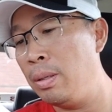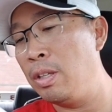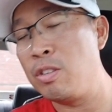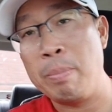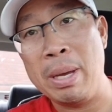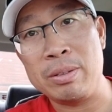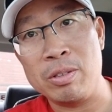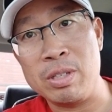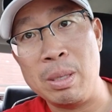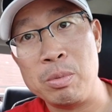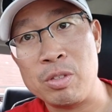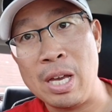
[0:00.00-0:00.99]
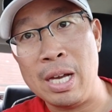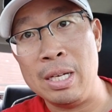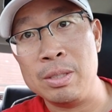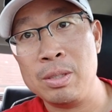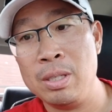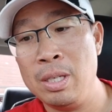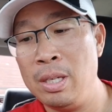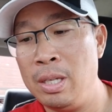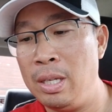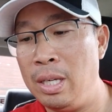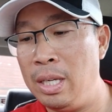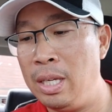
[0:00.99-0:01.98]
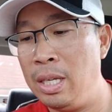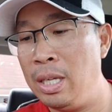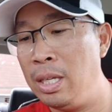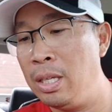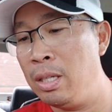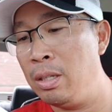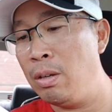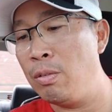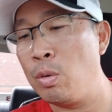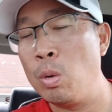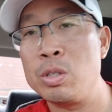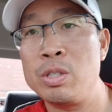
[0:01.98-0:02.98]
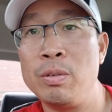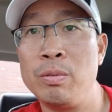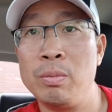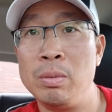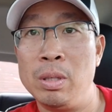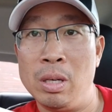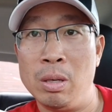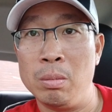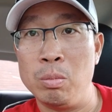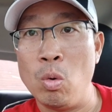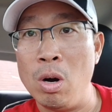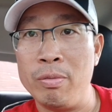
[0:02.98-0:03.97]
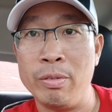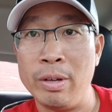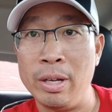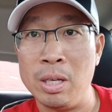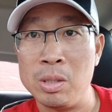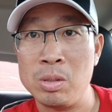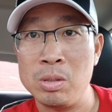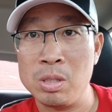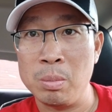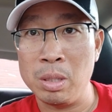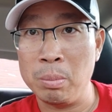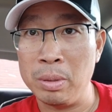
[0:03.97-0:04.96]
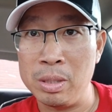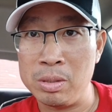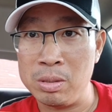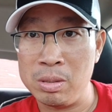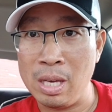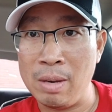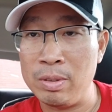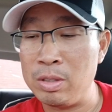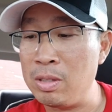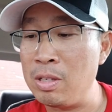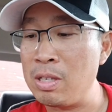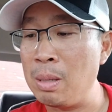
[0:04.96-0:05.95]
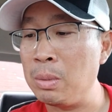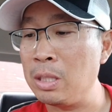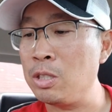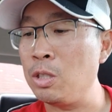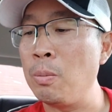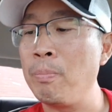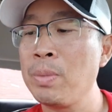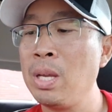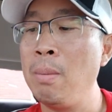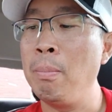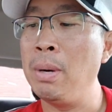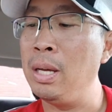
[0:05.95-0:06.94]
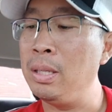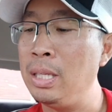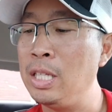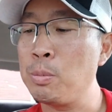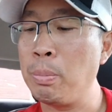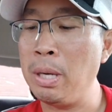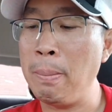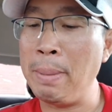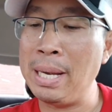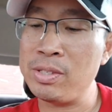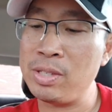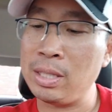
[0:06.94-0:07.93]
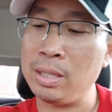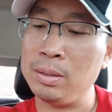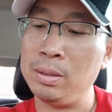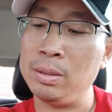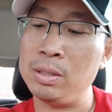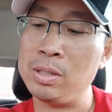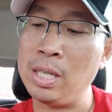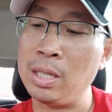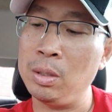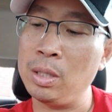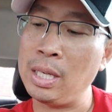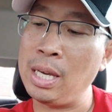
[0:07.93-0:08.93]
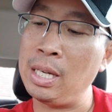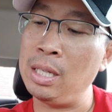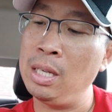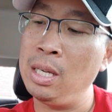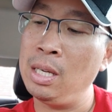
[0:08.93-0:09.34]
It's about the same size. And of course, you know, Waffle House and some other places have it the same thing too. But it's pretty basic. Let's take a look at it.